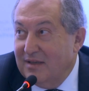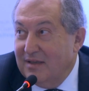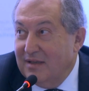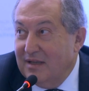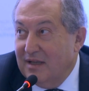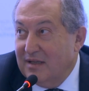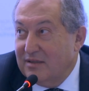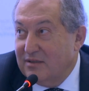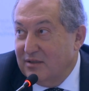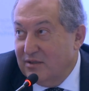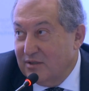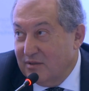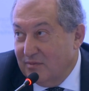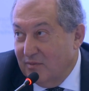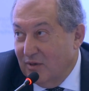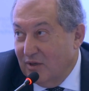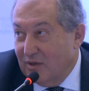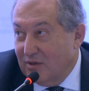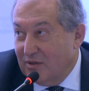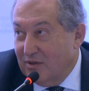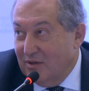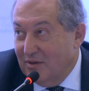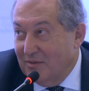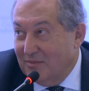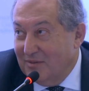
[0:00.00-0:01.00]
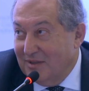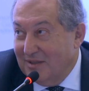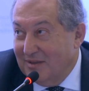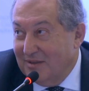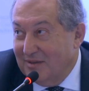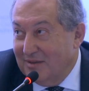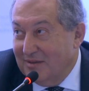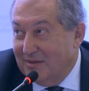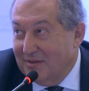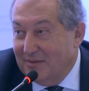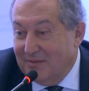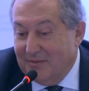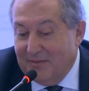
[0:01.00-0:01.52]
That's a small comment.
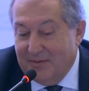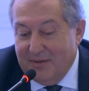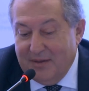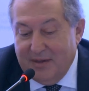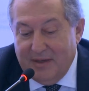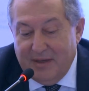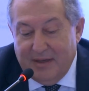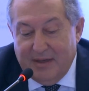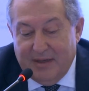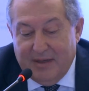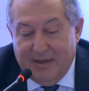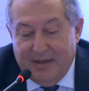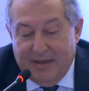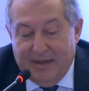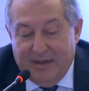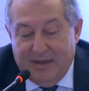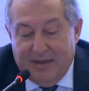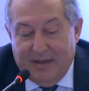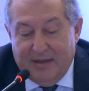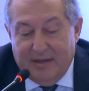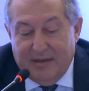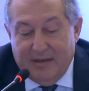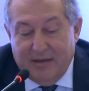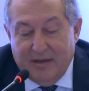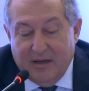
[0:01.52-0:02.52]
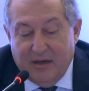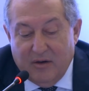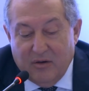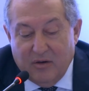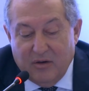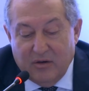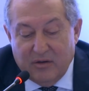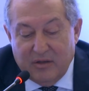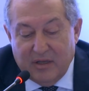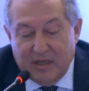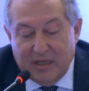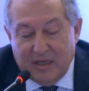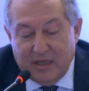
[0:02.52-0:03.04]
Now,
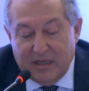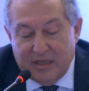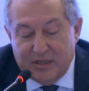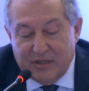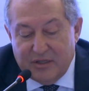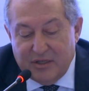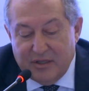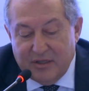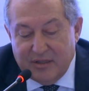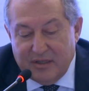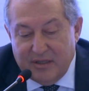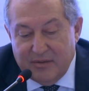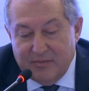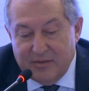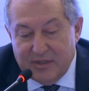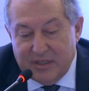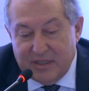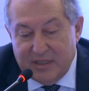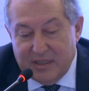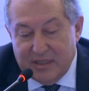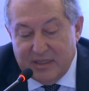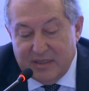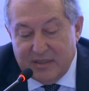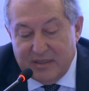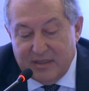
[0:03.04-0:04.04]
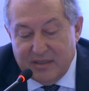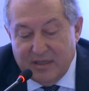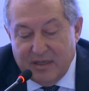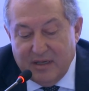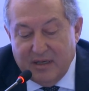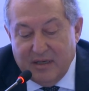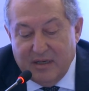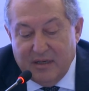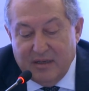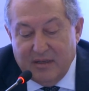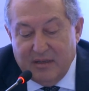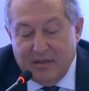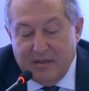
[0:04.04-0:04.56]
on the legitimacy
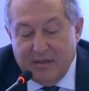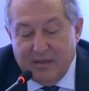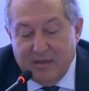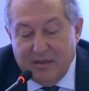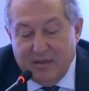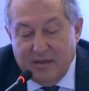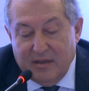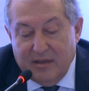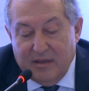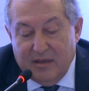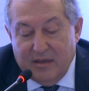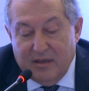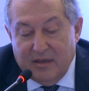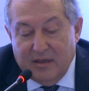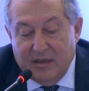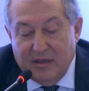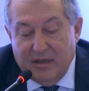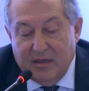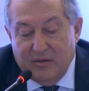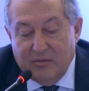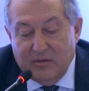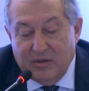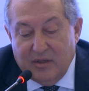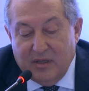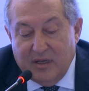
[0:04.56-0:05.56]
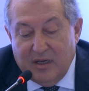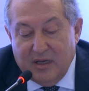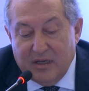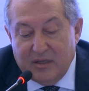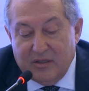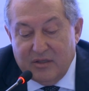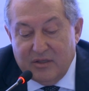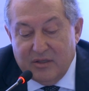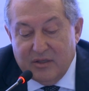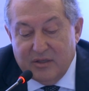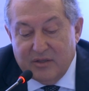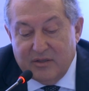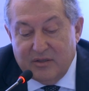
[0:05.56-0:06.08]
side, I would
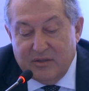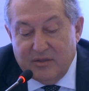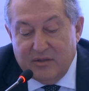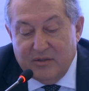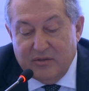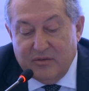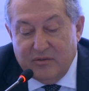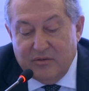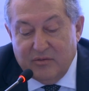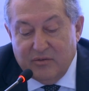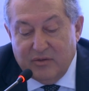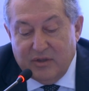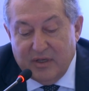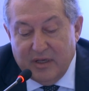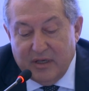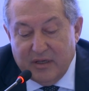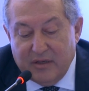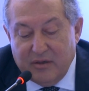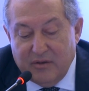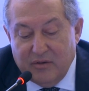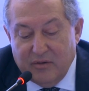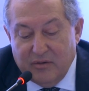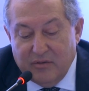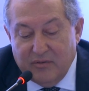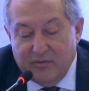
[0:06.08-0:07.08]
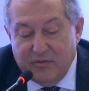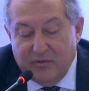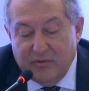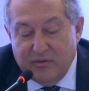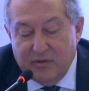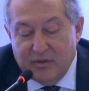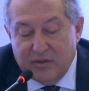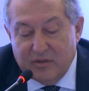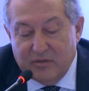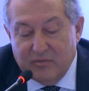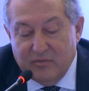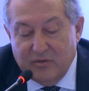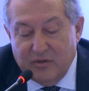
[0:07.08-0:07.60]
like just to take you
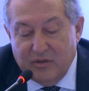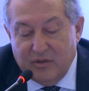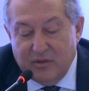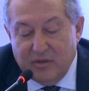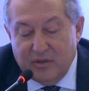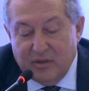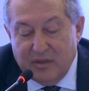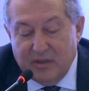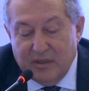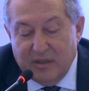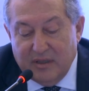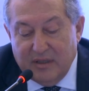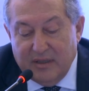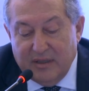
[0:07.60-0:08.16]
for a small